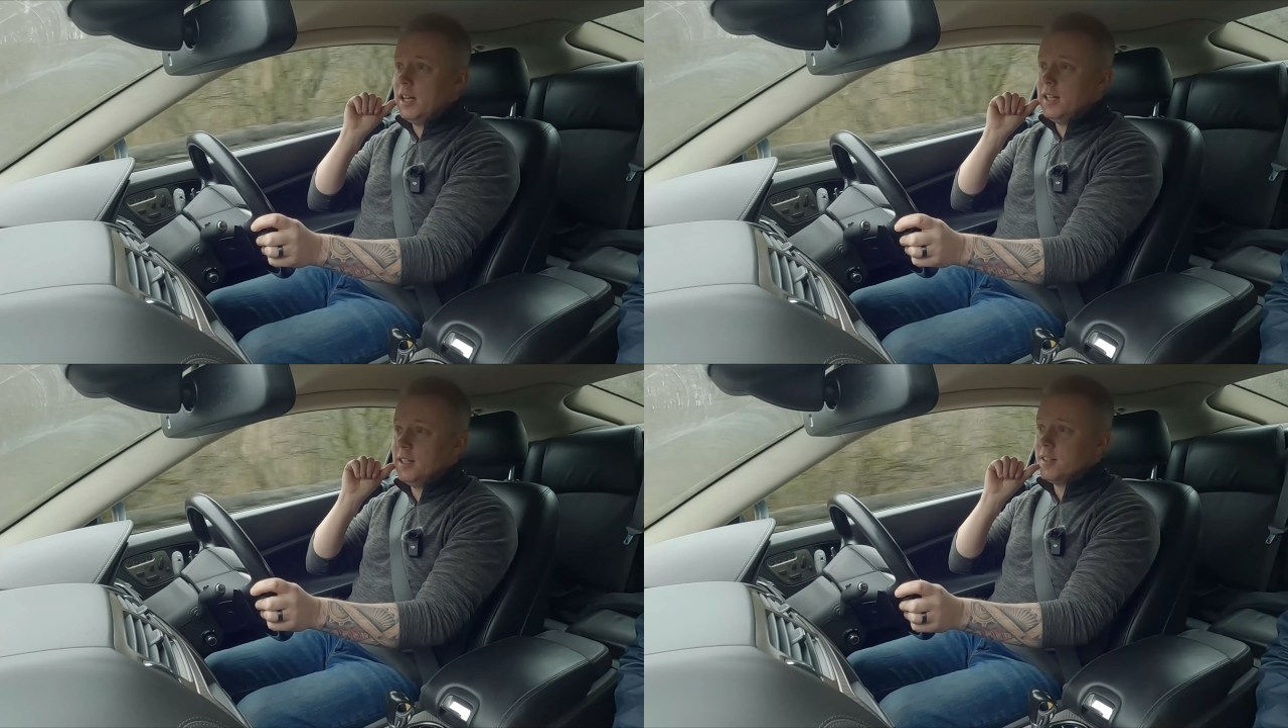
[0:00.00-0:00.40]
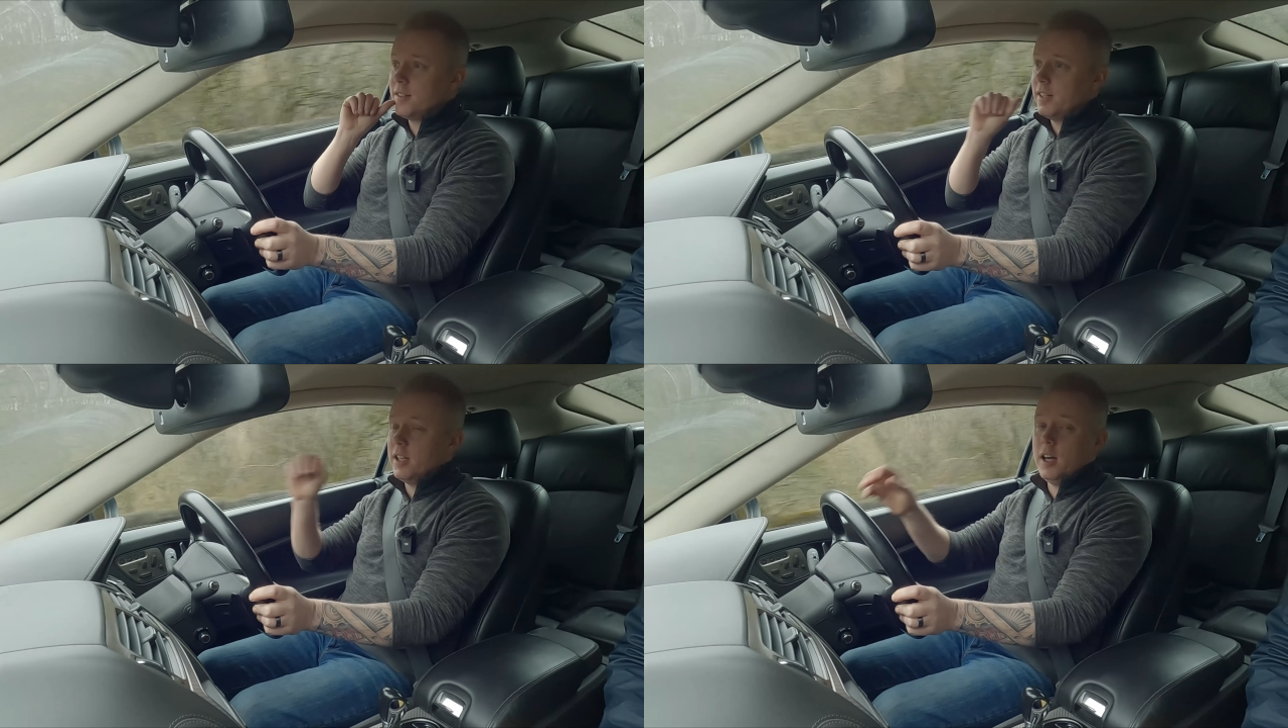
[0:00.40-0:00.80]
and
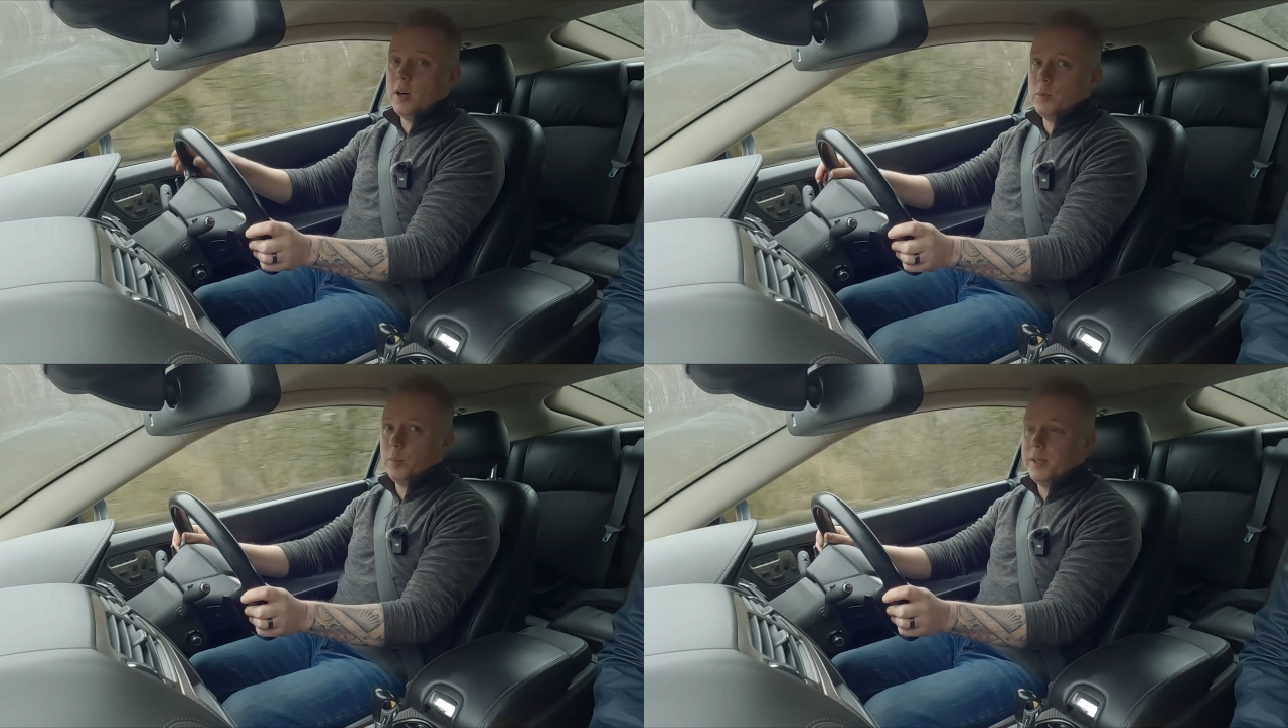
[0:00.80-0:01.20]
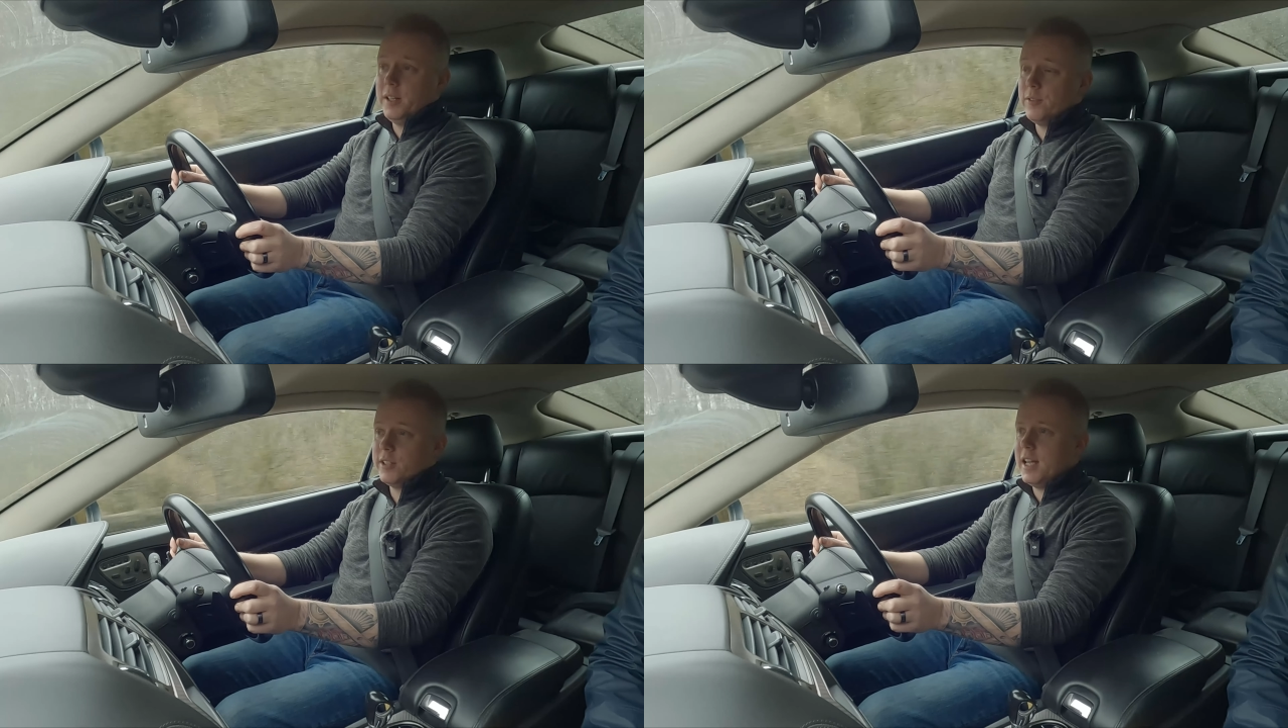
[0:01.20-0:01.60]
the car will
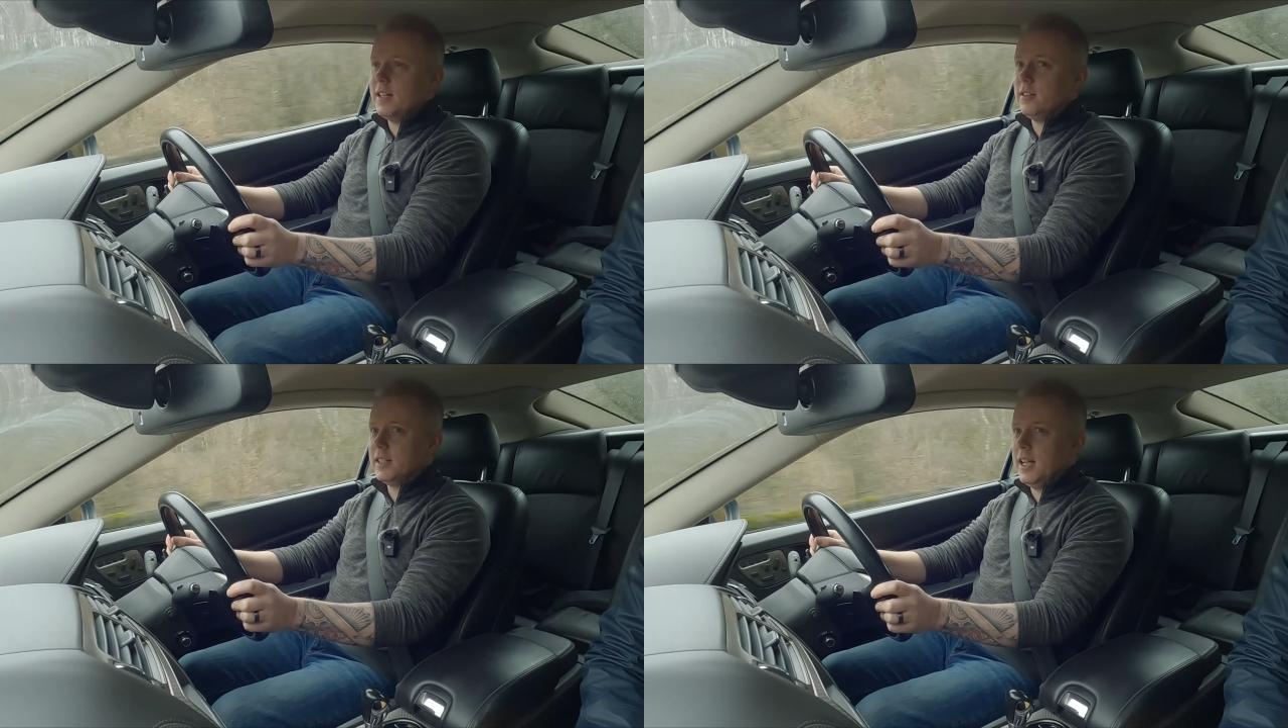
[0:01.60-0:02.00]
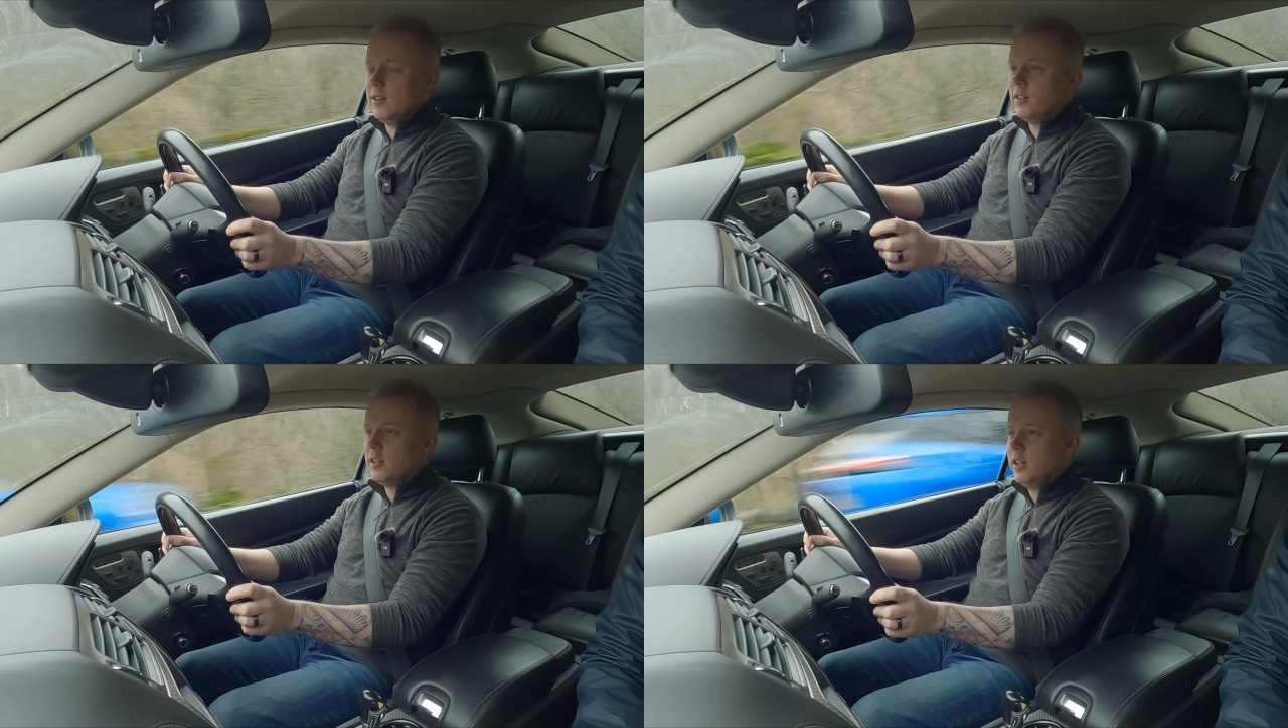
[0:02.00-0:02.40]
be for sale.
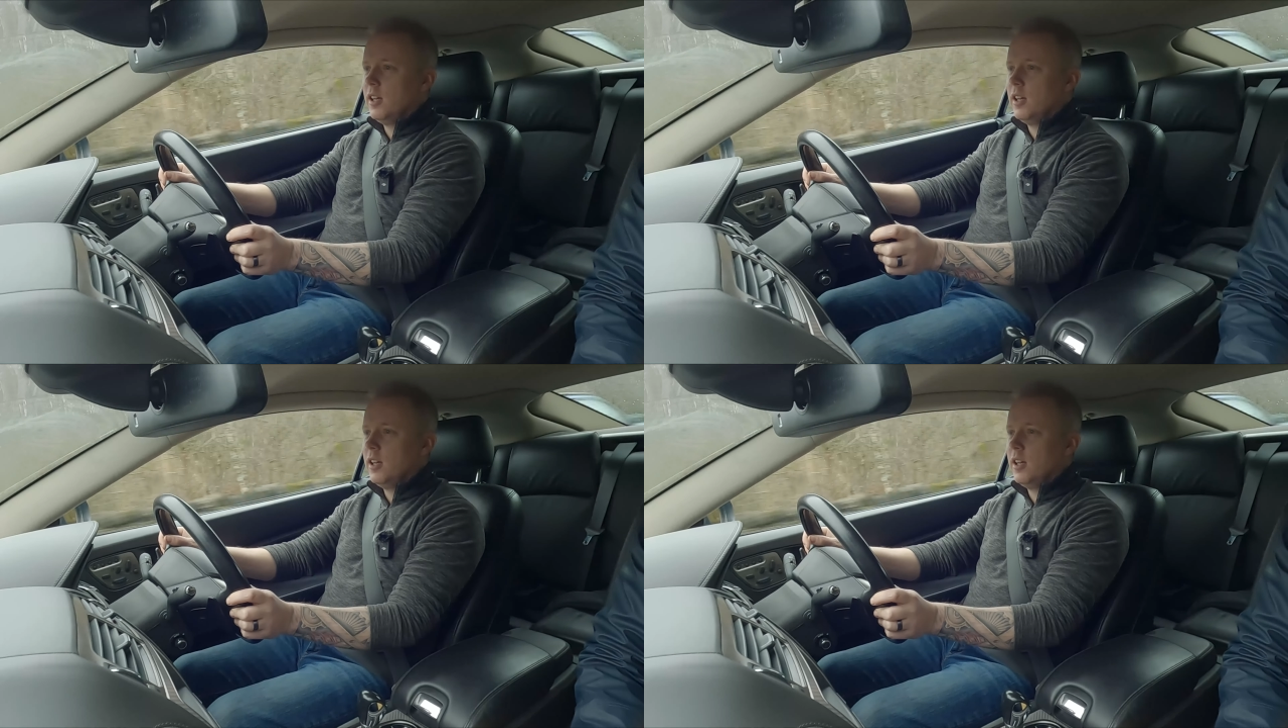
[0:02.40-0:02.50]
Now,